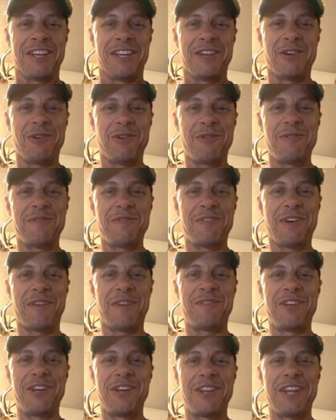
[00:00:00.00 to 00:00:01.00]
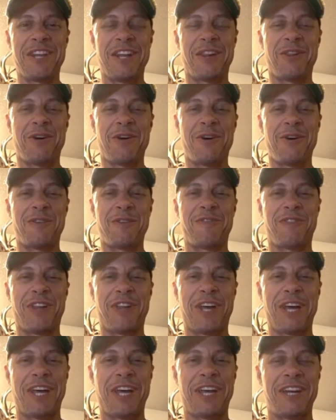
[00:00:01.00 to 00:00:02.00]
You know, I've done that long
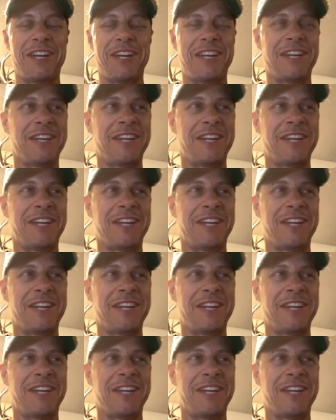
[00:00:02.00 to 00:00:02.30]
flight.